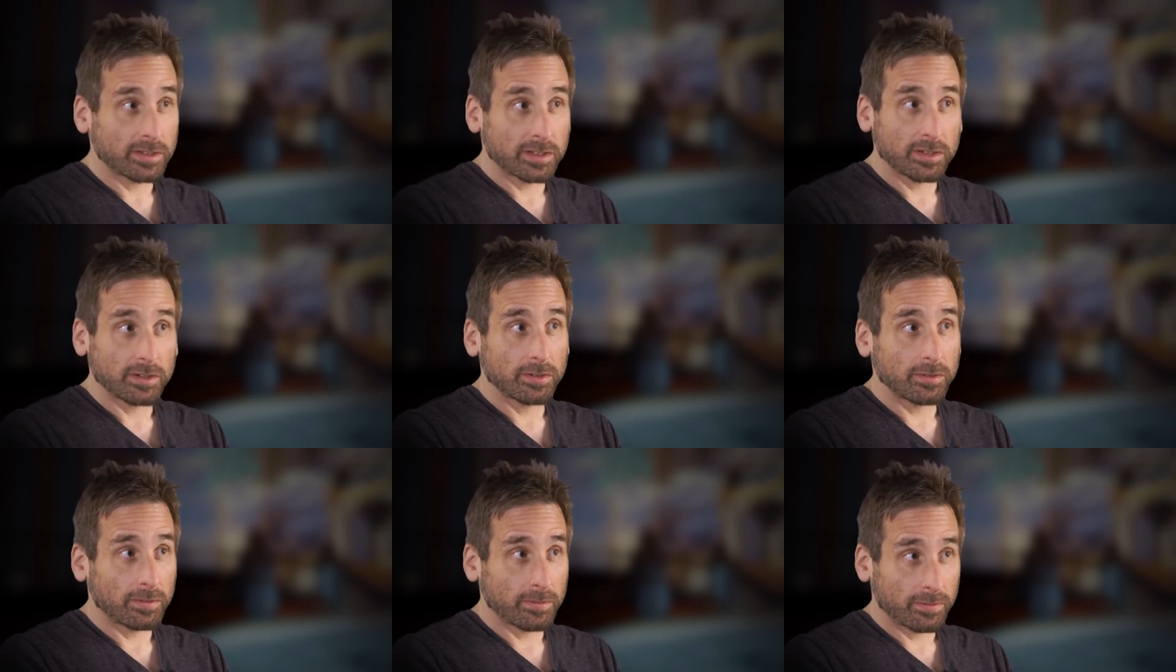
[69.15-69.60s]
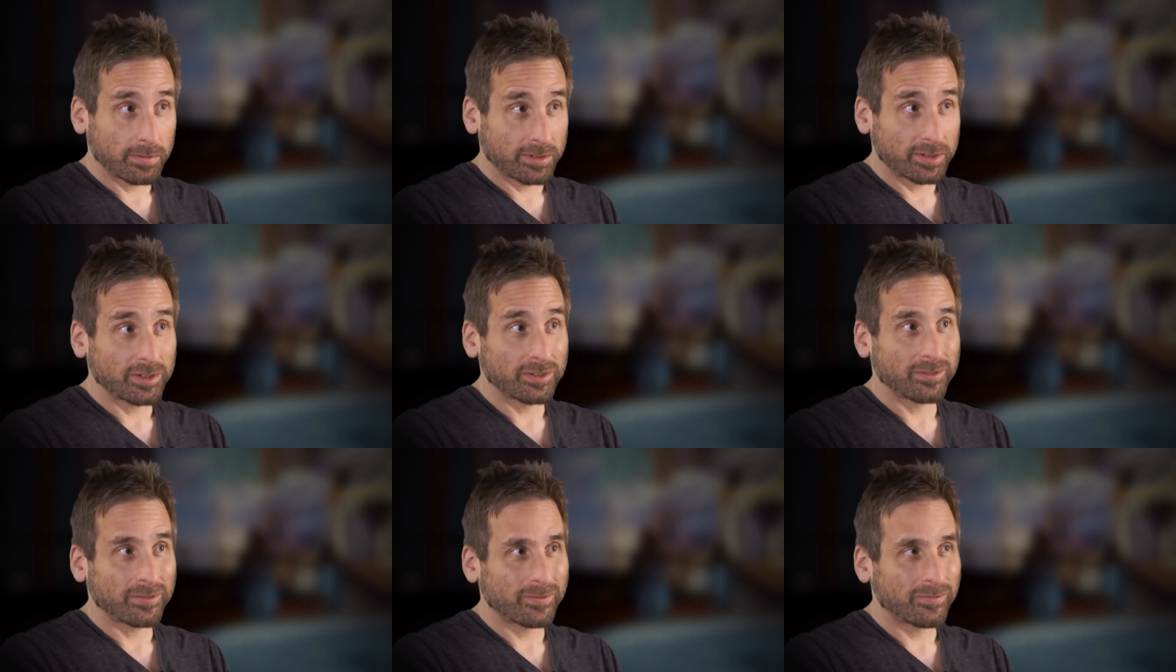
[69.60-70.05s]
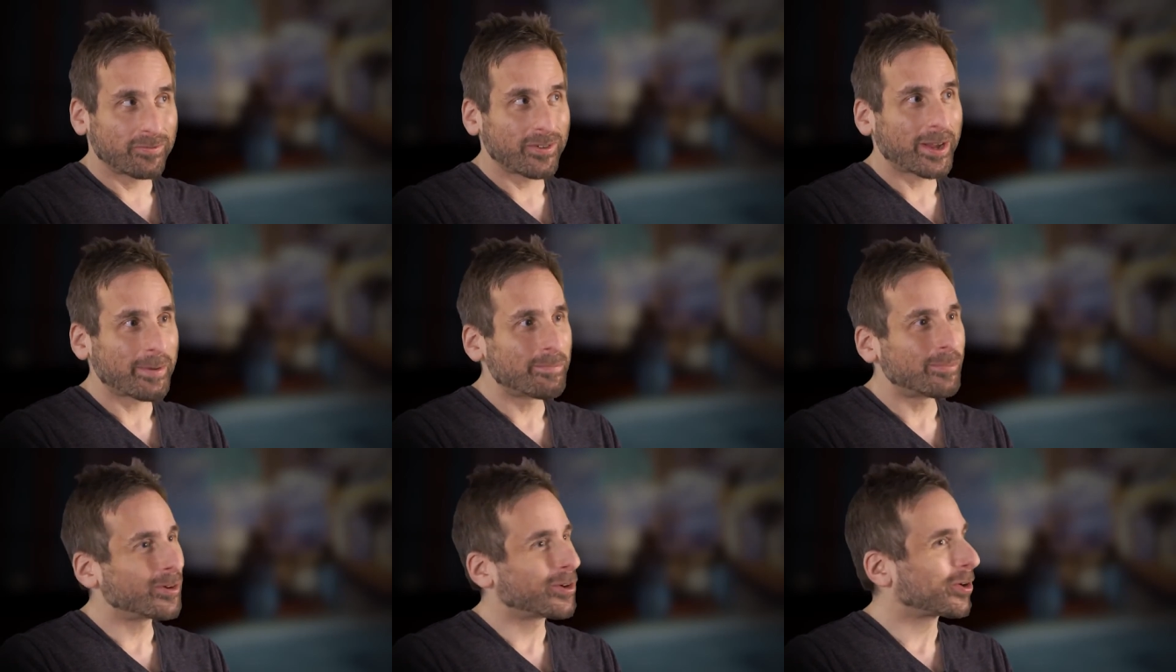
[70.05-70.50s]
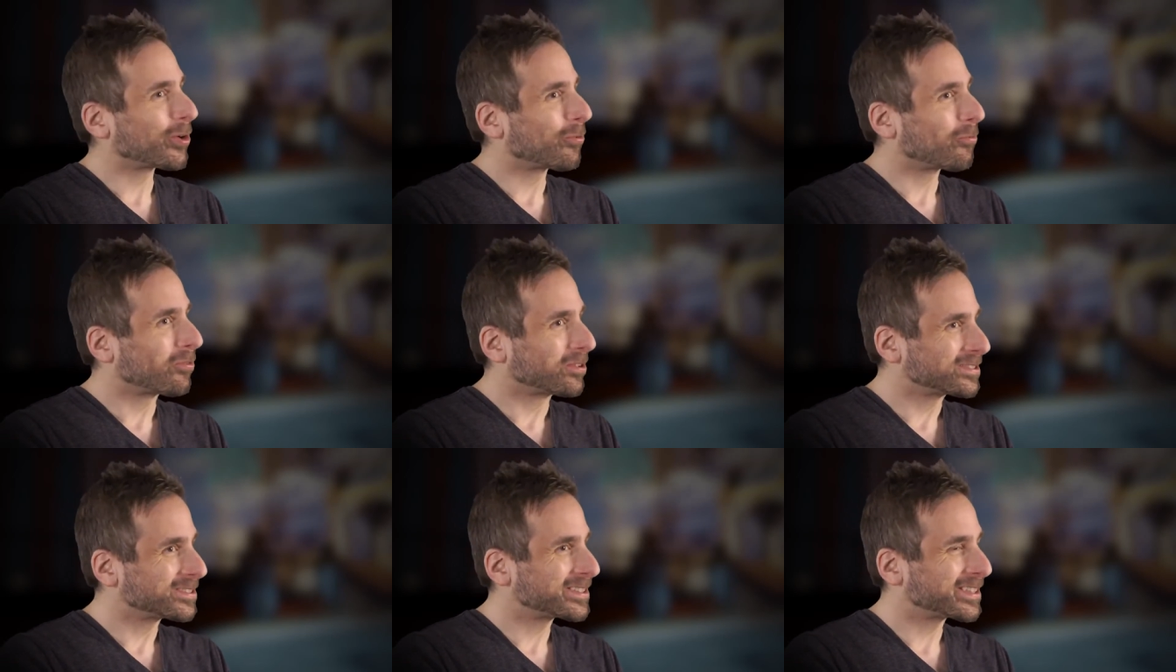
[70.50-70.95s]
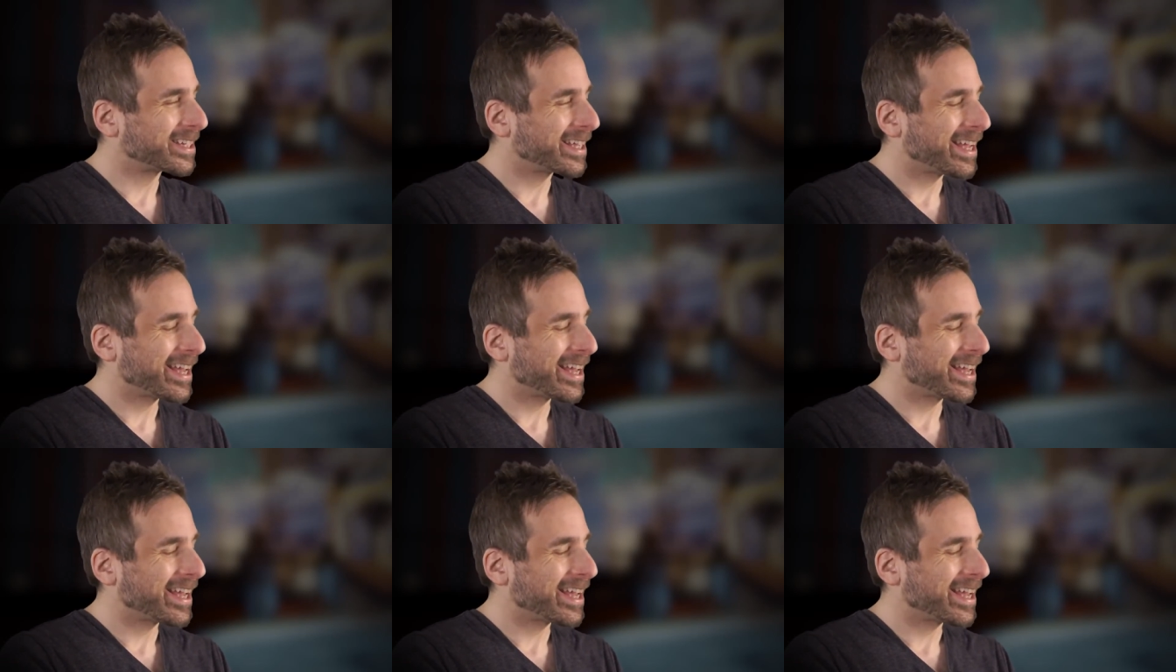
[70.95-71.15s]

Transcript: to, to fight Booker once